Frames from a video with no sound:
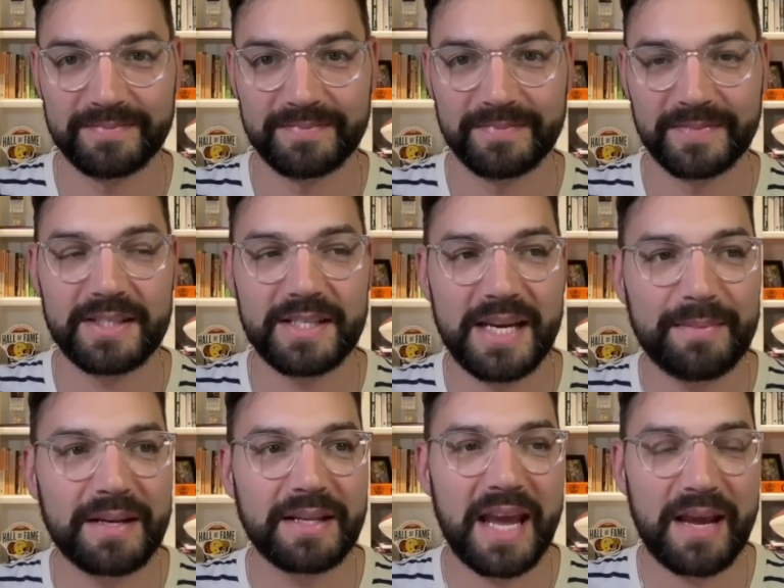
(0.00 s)
The team
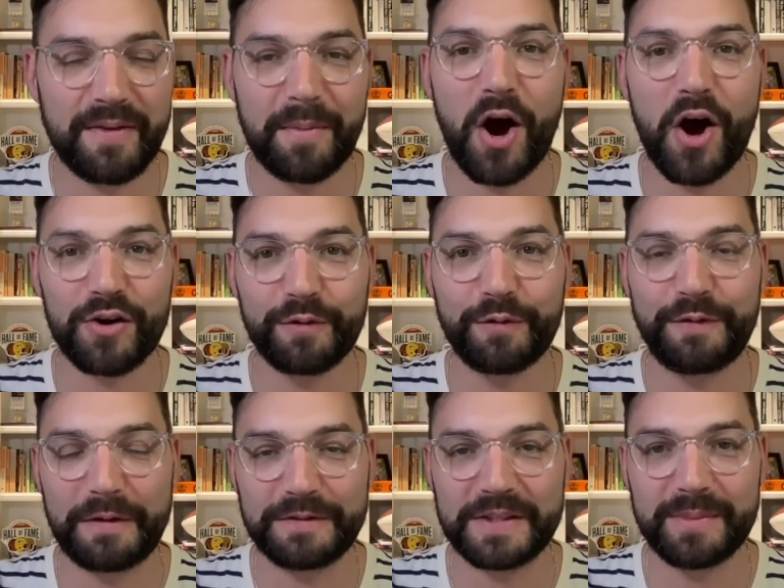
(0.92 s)
that gave him
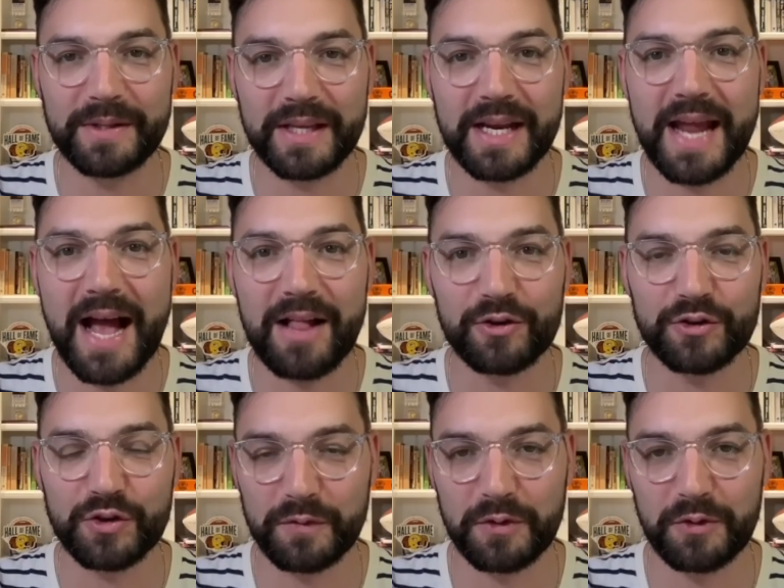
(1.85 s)
$150 million
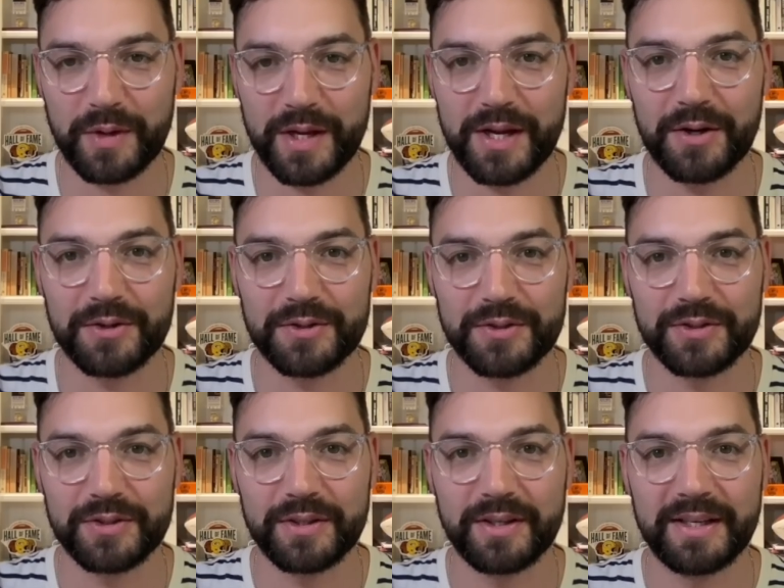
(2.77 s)
over 3 years.
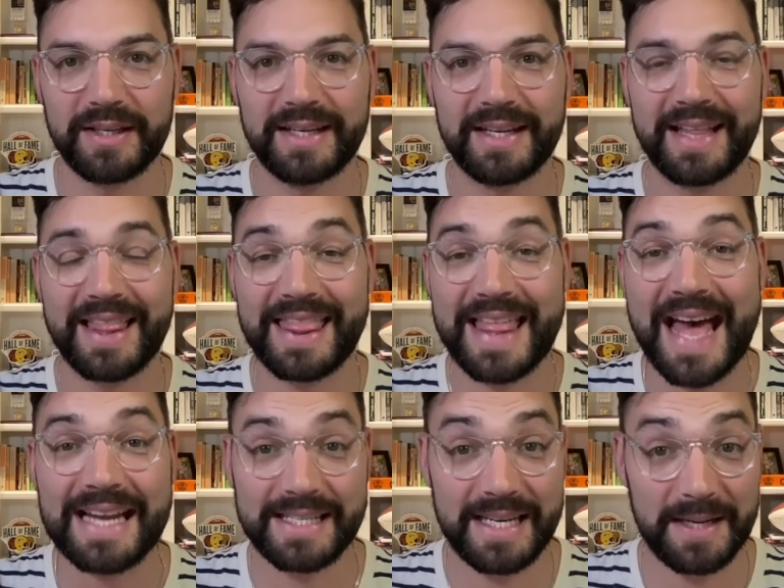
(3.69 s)

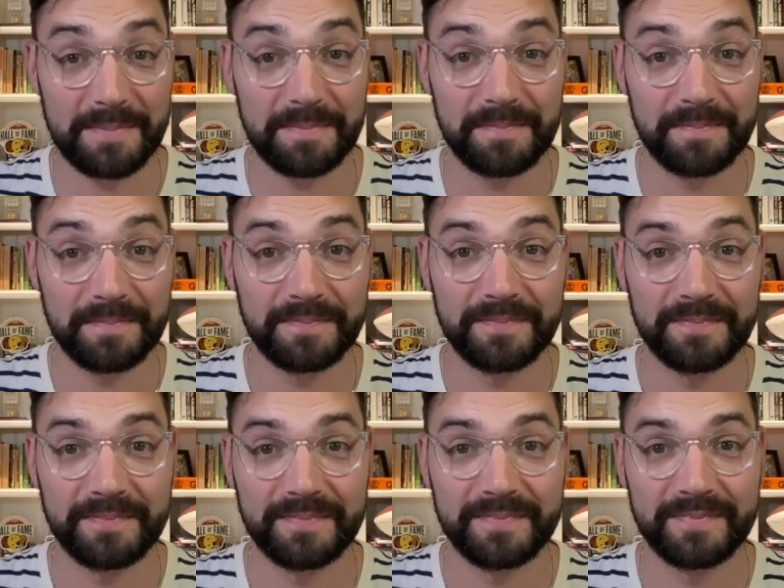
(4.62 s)
That team
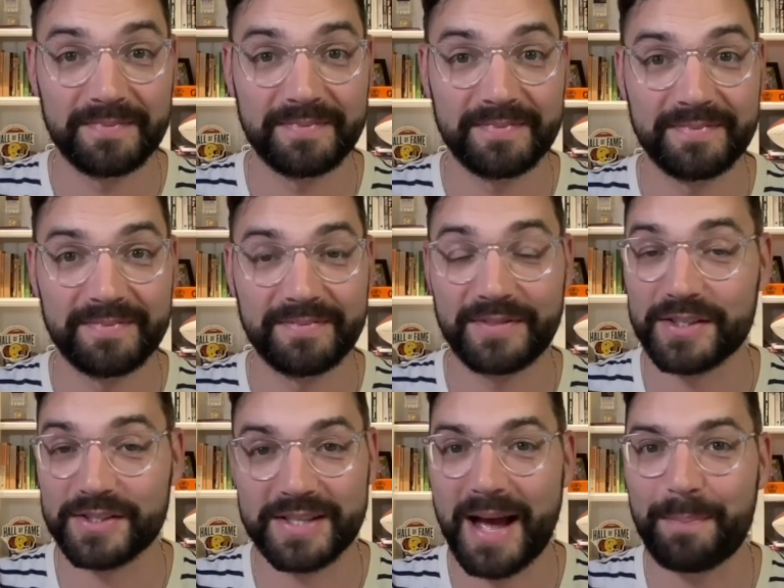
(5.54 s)

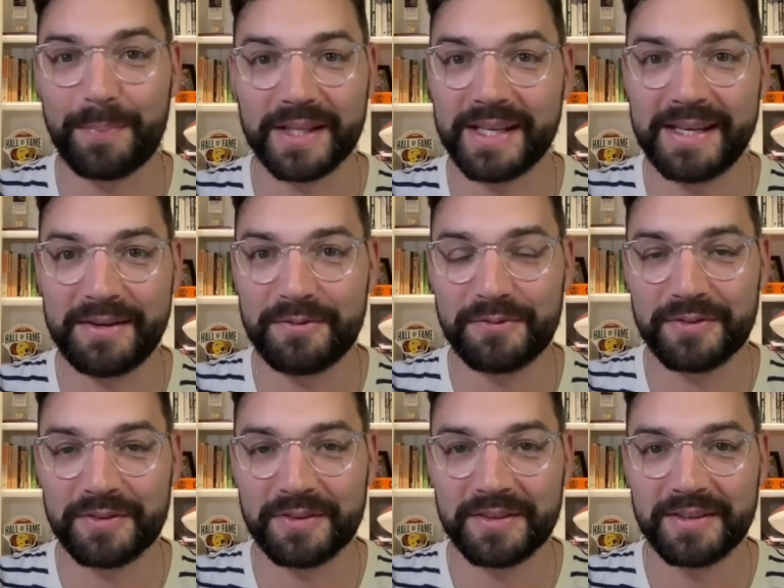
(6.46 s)
does not believe
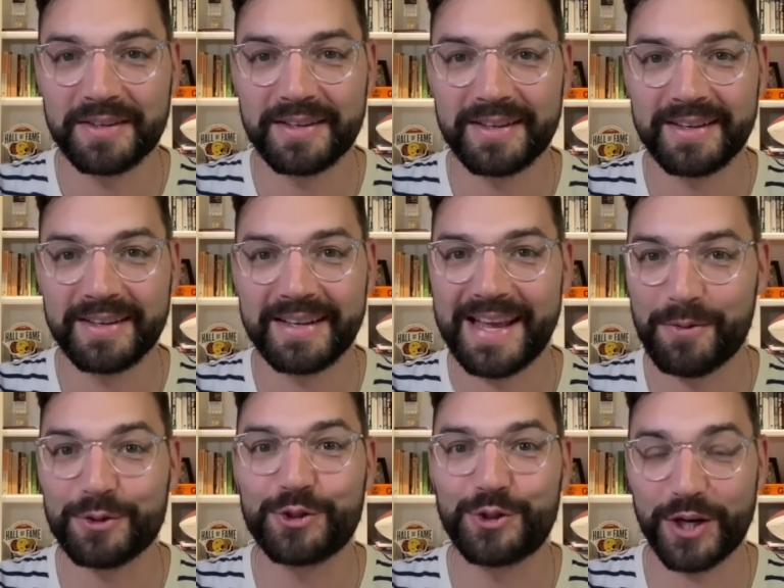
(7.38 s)
it
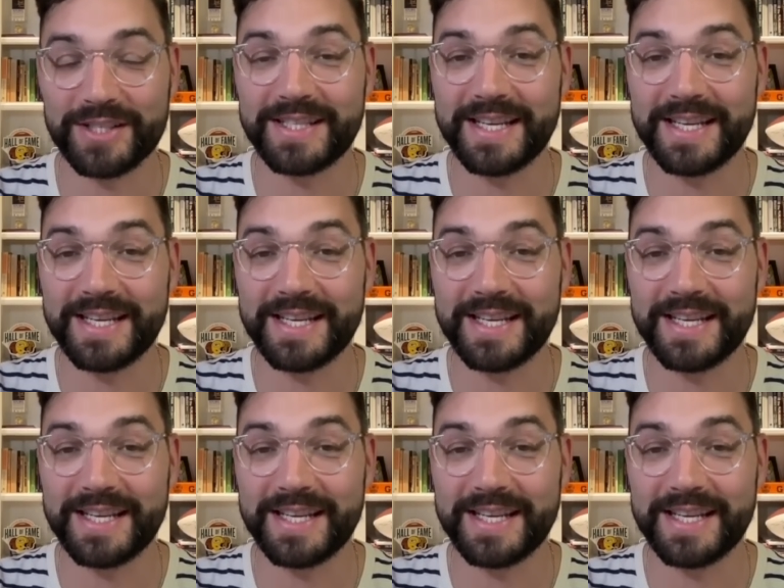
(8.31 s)
was just the